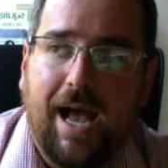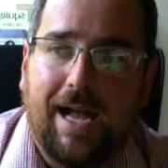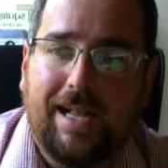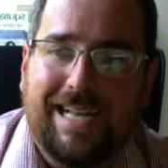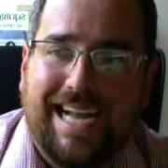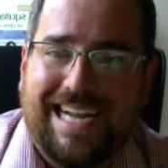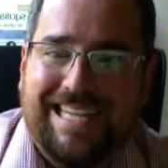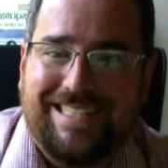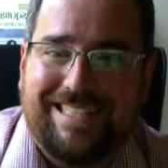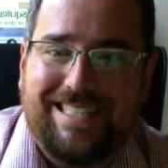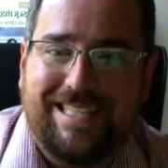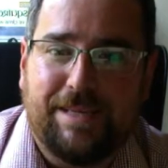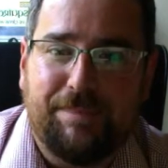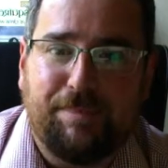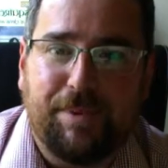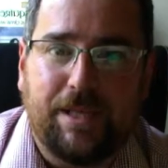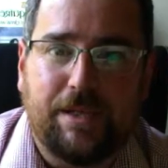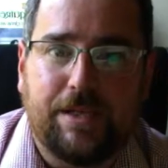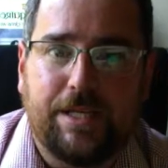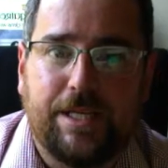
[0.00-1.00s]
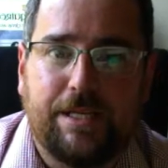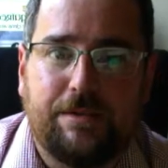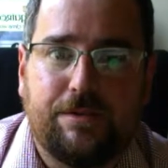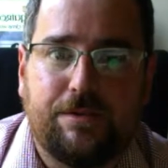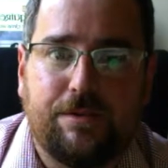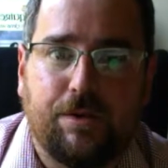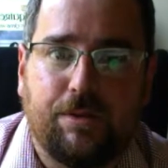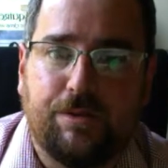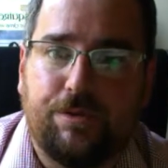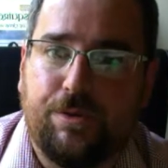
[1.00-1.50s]
I typically
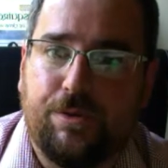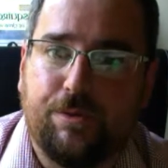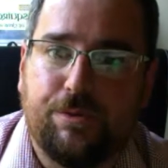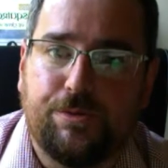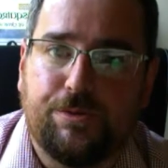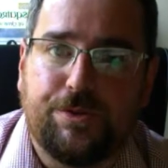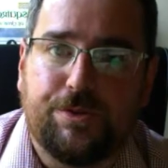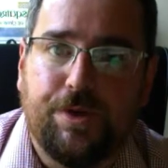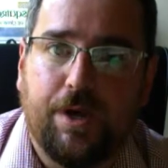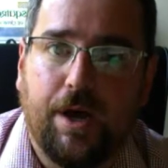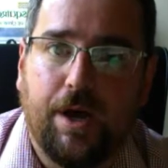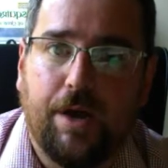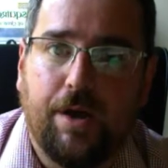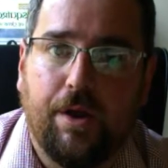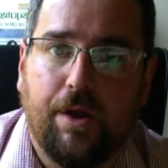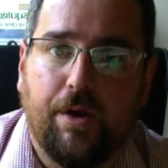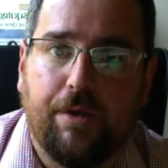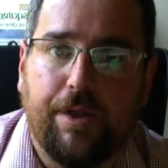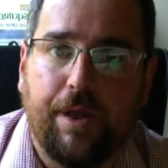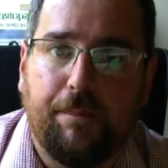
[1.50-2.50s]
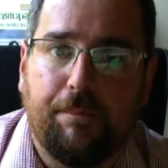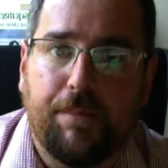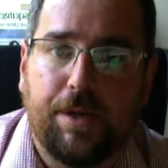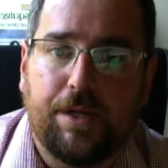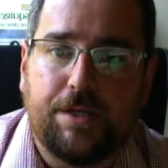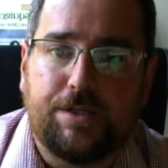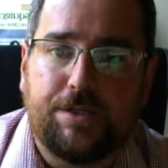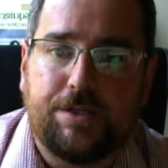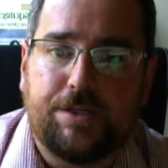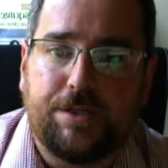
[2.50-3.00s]
don't use HUT all that
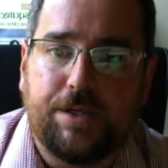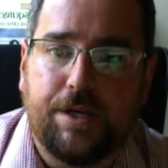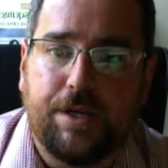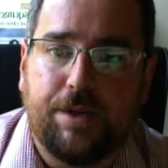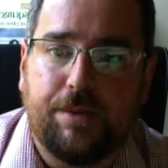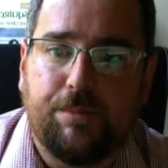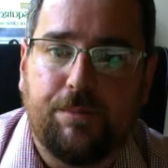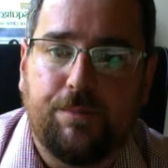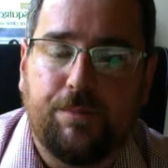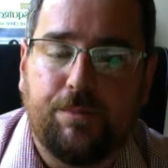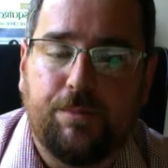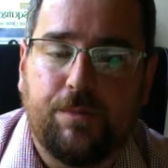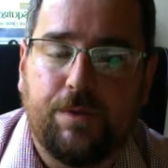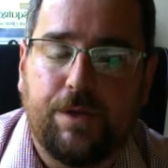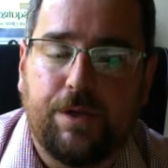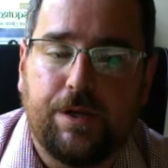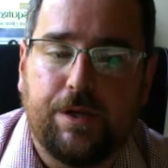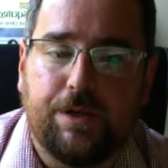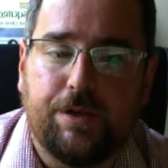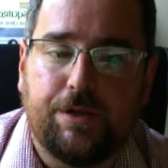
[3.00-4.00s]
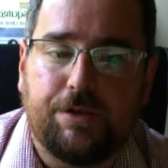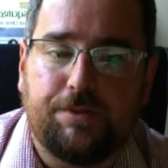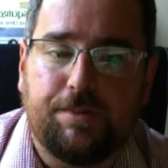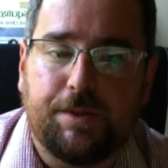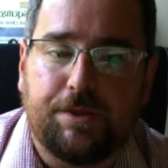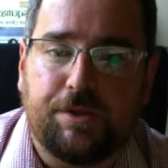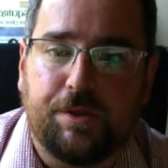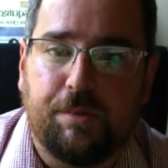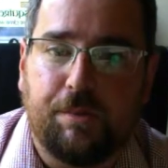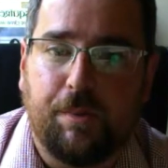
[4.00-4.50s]
much, and
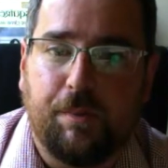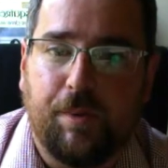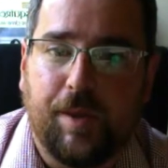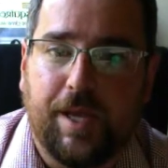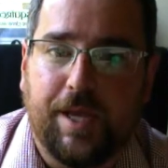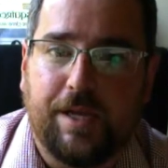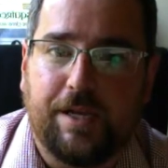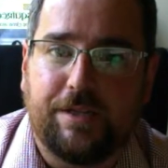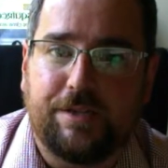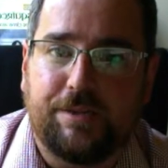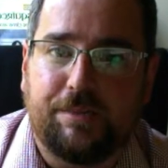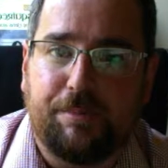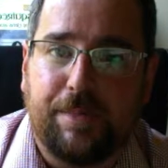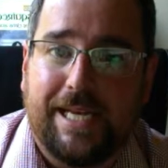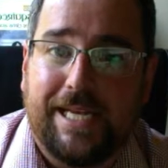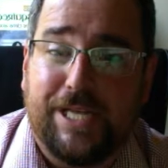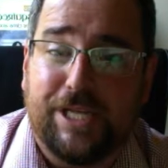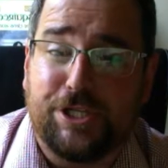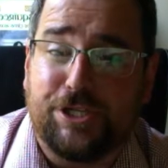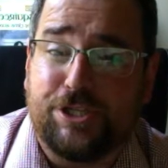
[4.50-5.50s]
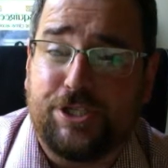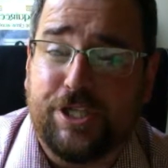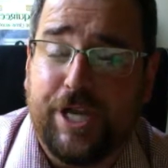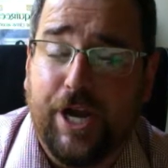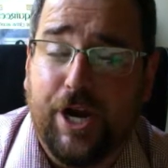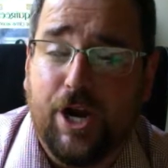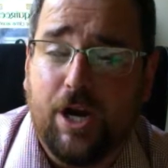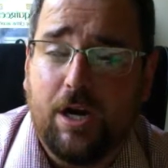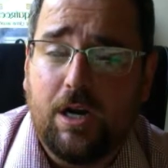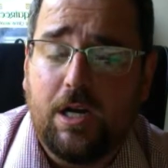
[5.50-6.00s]
especially when we get into media
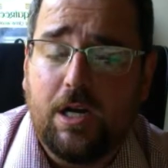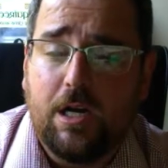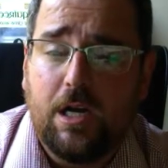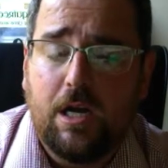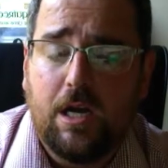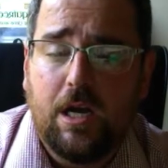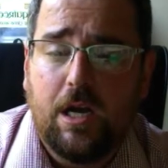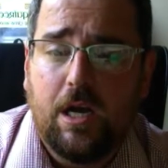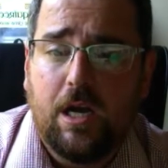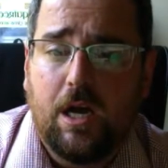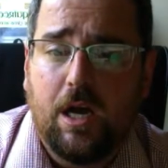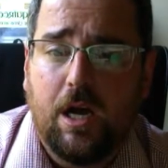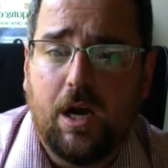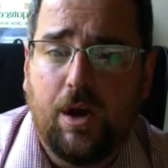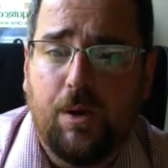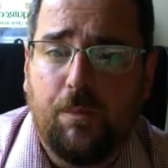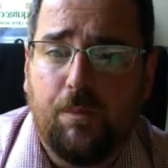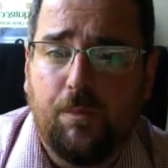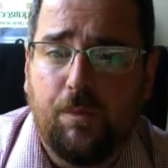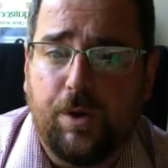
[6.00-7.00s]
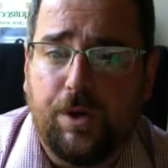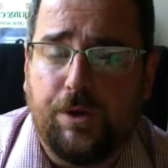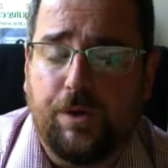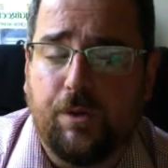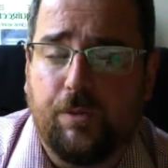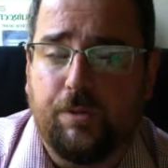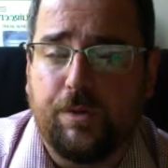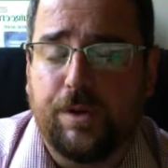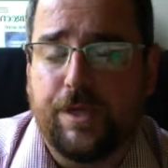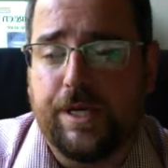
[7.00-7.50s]
share, we
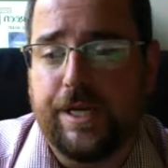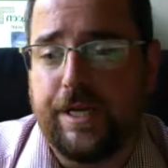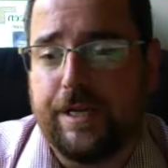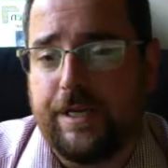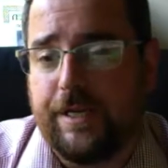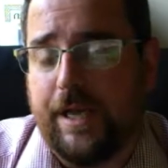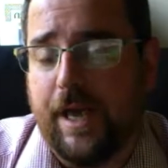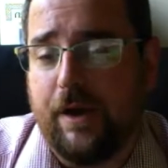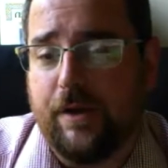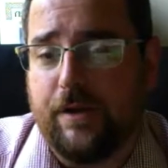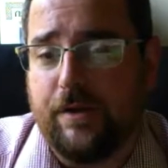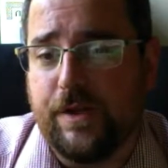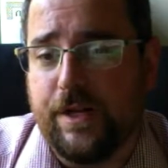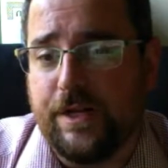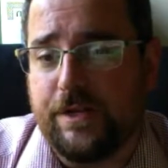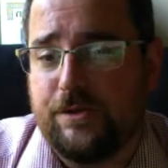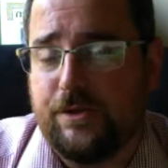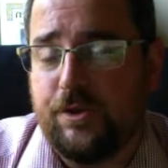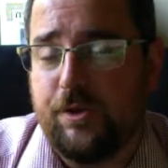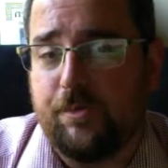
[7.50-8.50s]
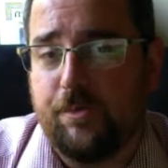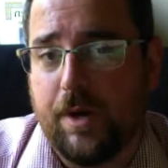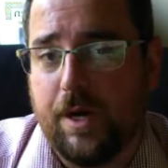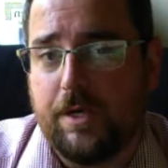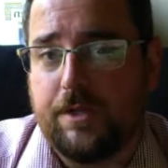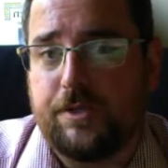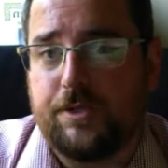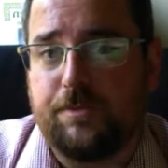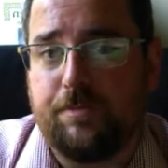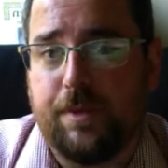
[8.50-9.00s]
don't really calculate it too
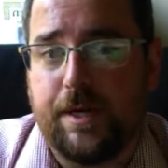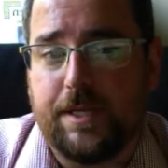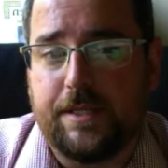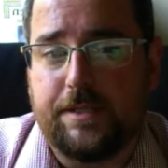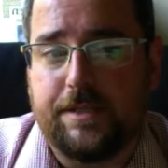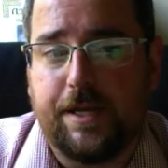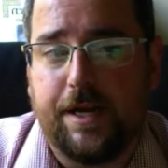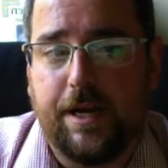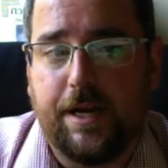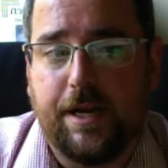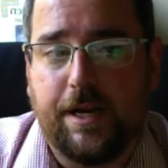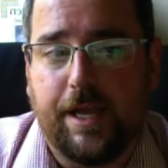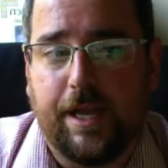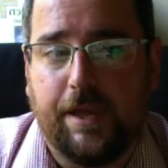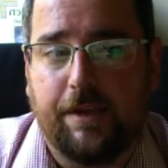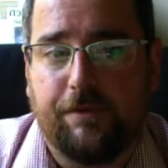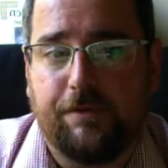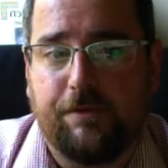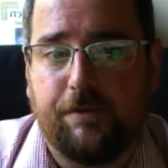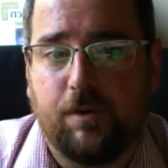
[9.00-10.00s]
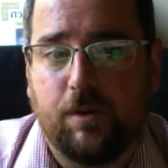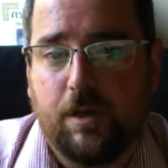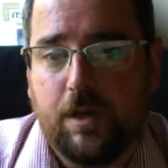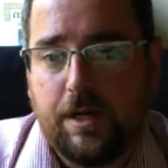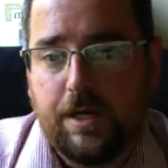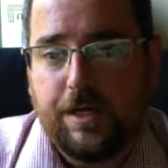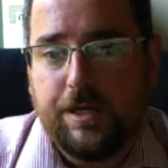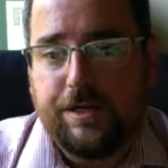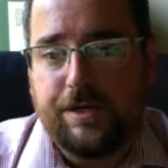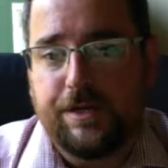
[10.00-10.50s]
much. But again, for
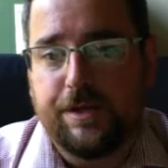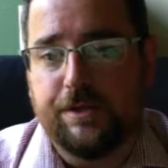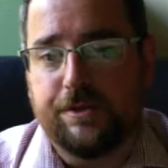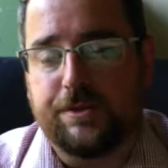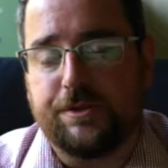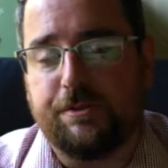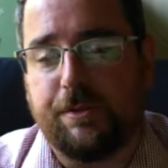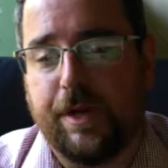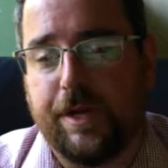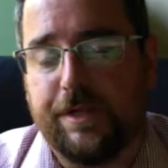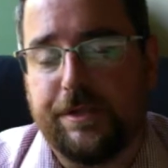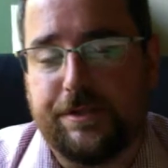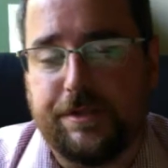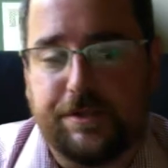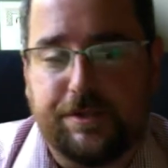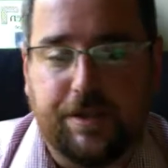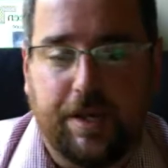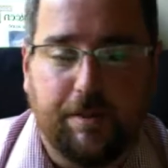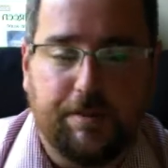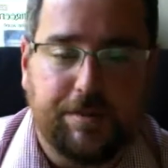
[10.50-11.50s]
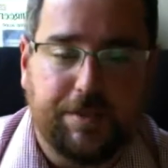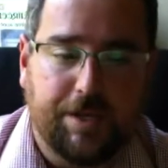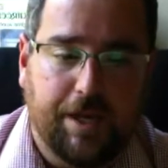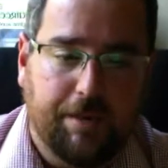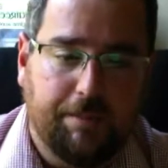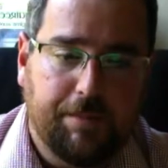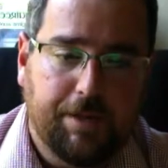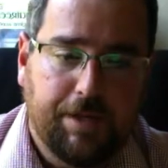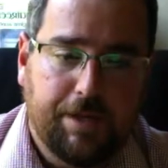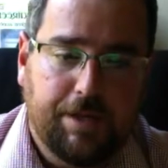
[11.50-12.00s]
Nielsen ratings, this comes
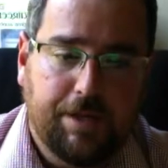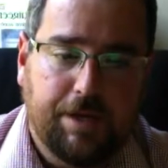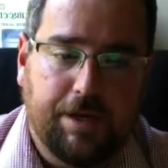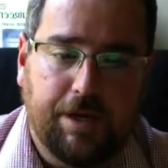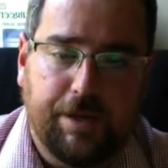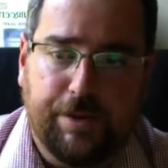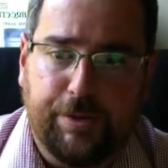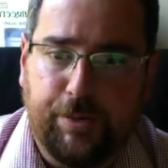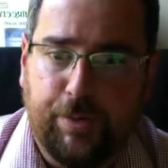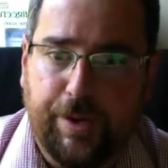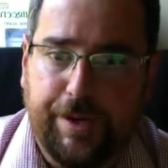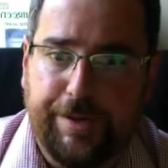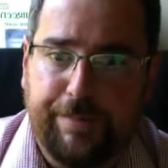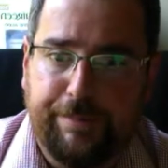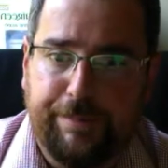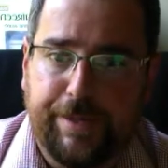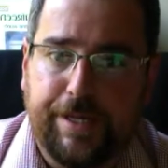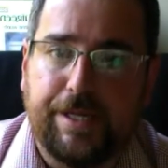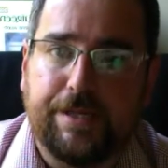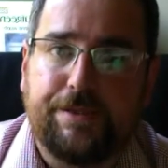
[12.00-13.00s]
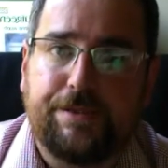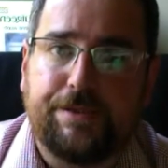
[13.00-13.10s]
up quite a bit.